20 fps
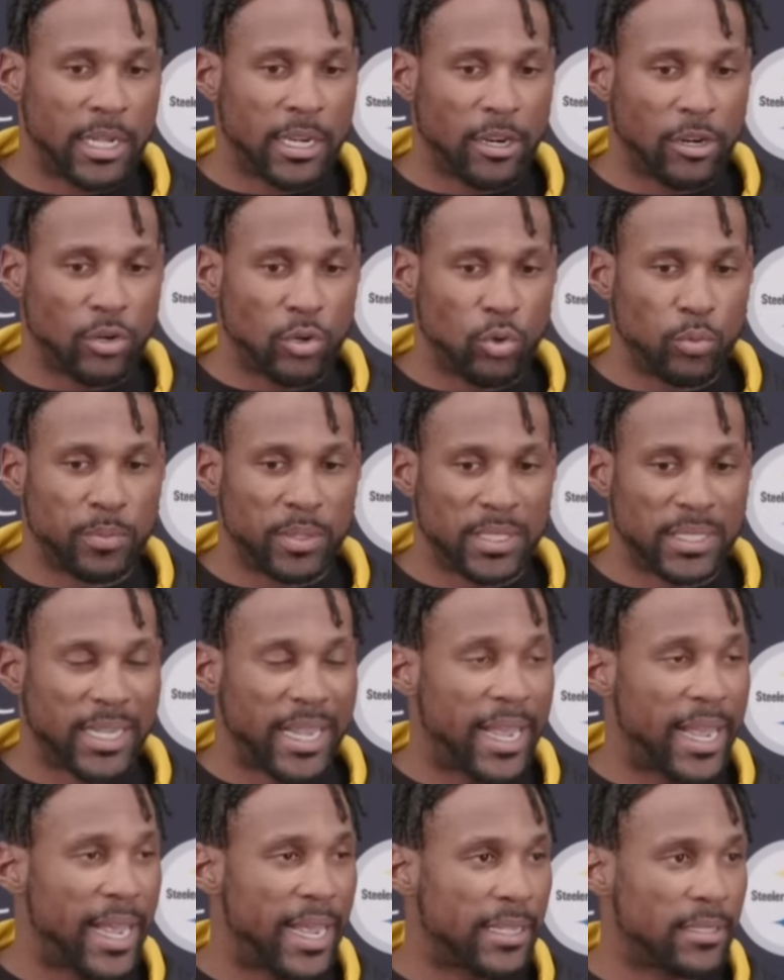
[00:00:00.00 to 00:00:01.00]
and a new
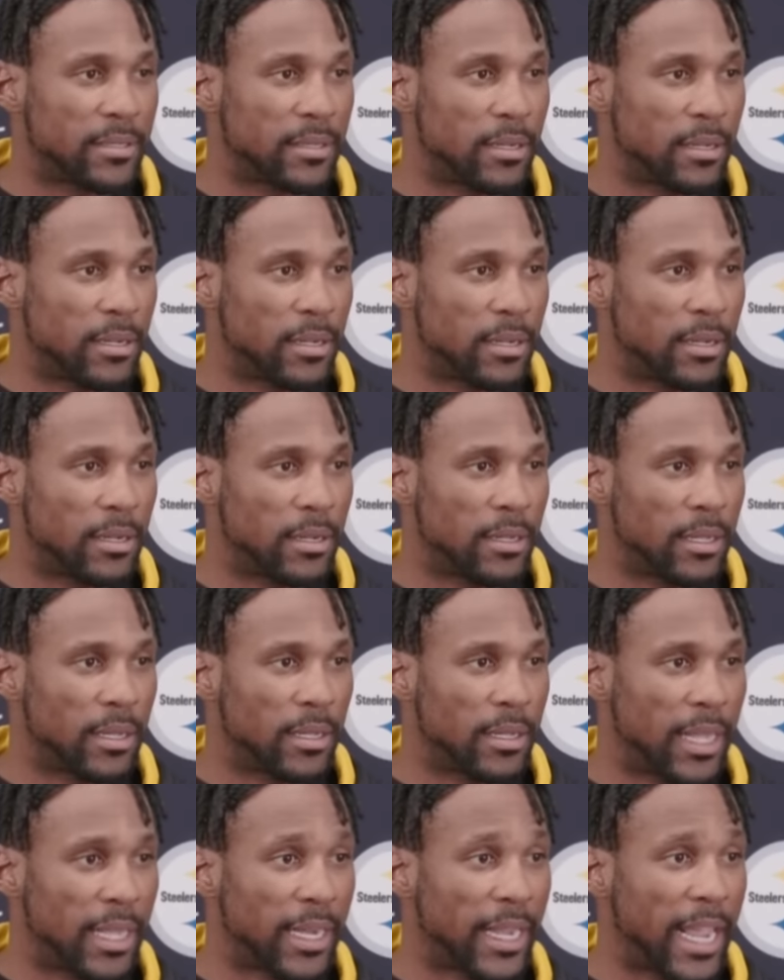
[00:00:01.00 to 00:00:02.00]
pizzazz
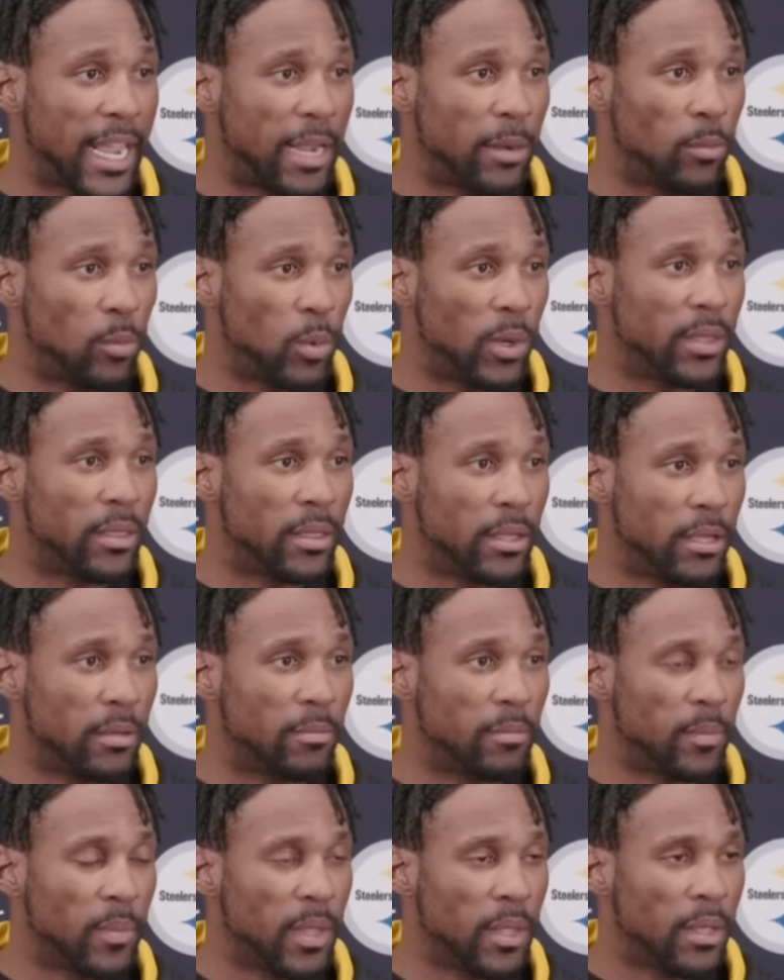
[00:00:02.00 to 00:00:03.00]
uh, that came with
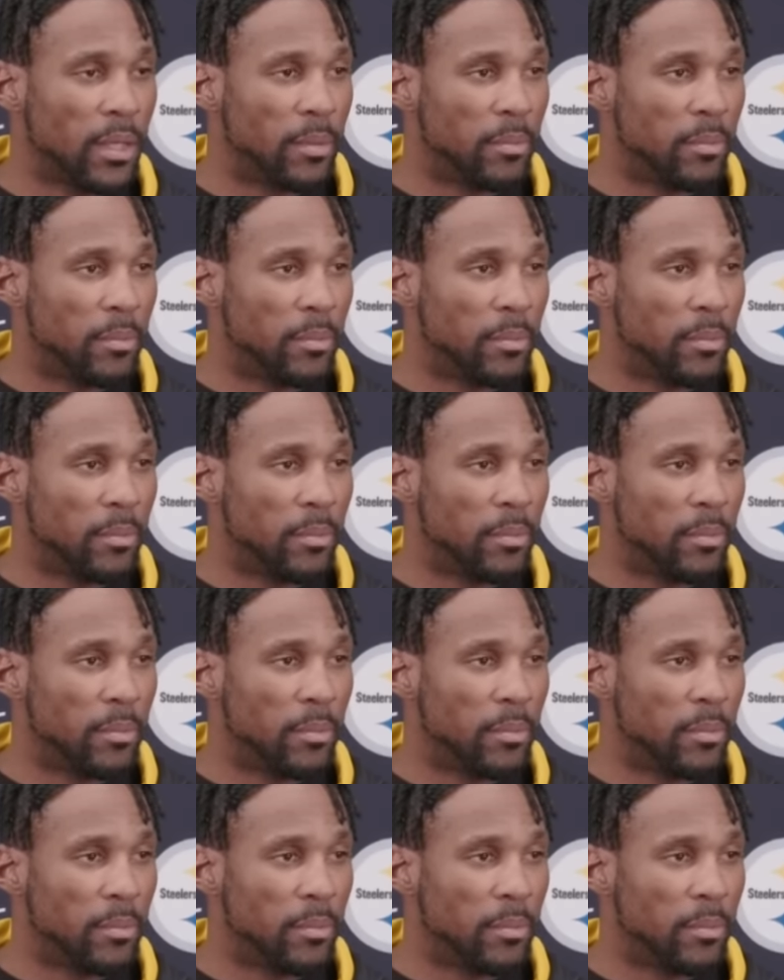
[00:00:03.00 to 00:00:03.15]
him